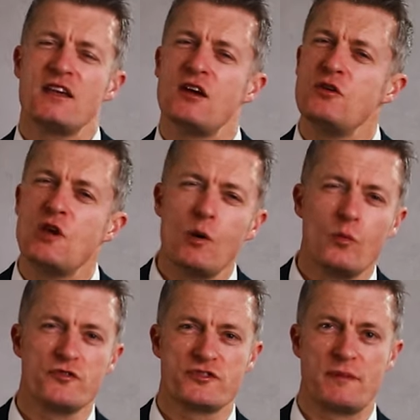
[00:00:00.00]
You know, no
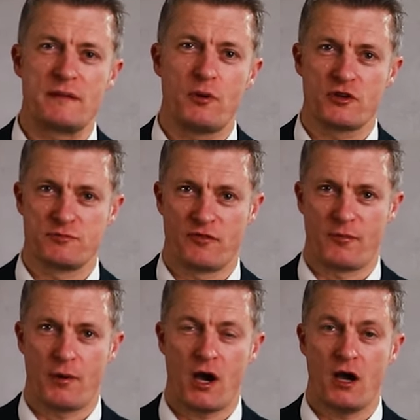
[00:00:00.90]
one wants to be bottom of
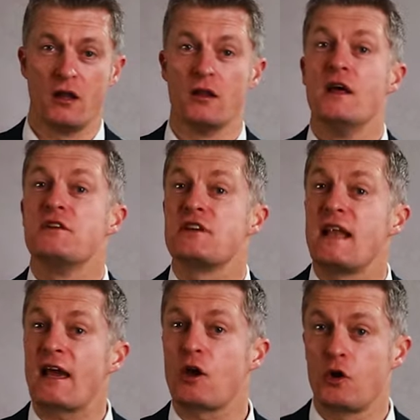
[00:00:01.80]
the pile, to
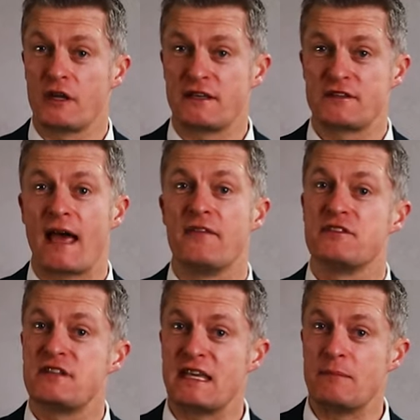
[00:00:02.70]
let colleagues
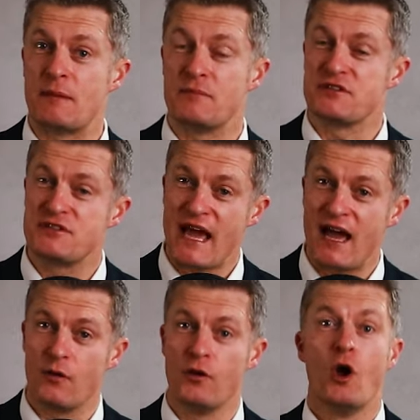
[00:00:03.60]
and team members
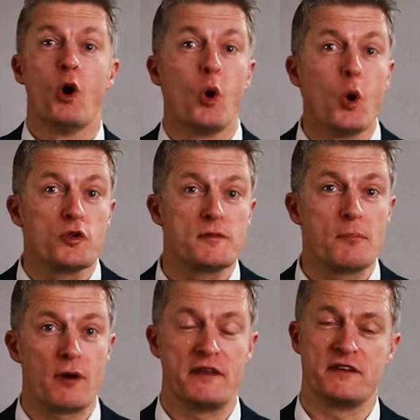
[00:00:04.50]
down, or to be
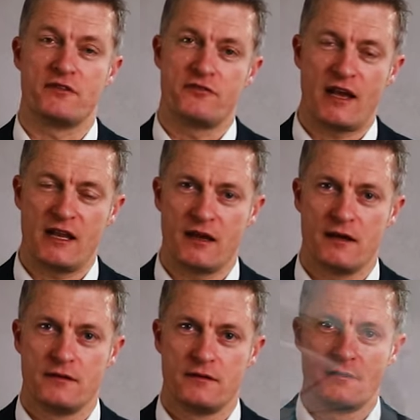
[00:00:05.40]
branded a failure